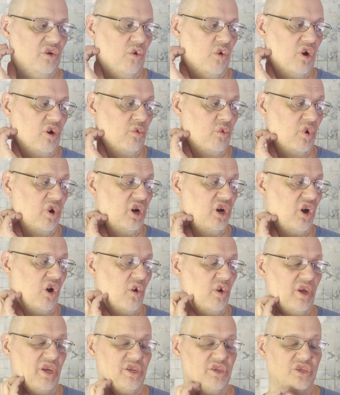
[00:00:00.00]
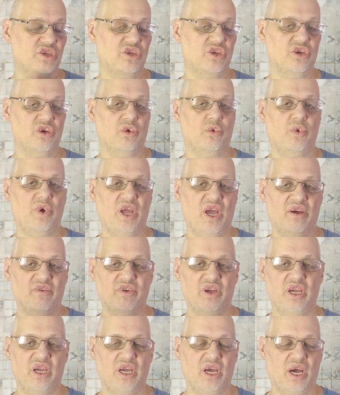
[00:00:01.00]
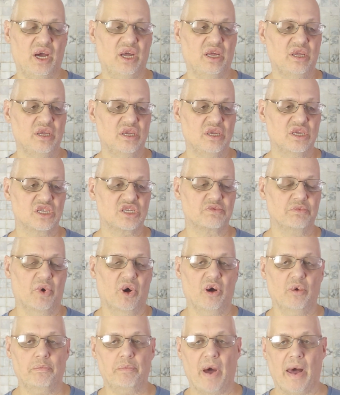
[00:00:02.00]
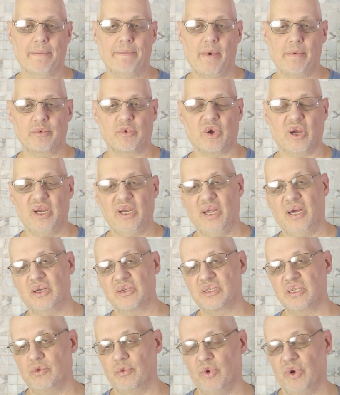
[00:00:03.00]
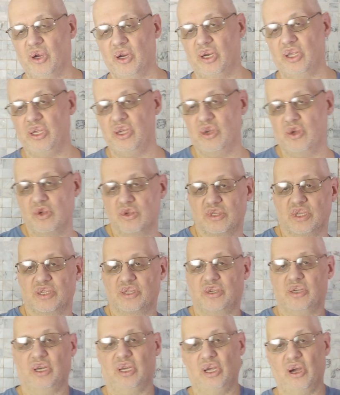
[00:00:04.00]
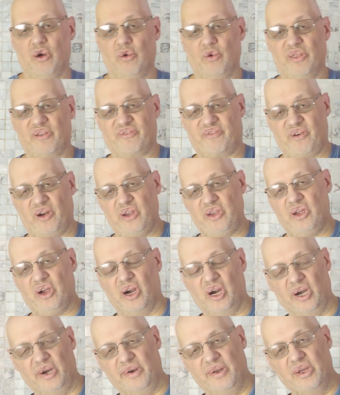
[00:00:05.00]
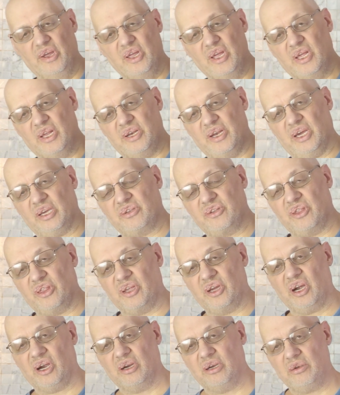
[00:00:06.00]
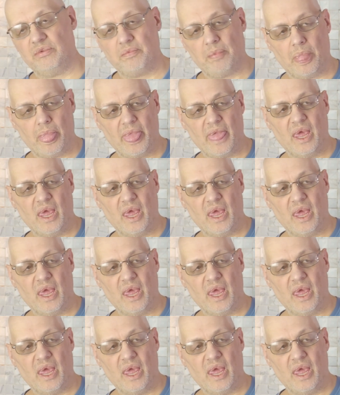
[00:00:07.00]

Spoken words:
Or we have a small pop-up greenhouse that we're going to use that's going to go in the front yard next to the garden.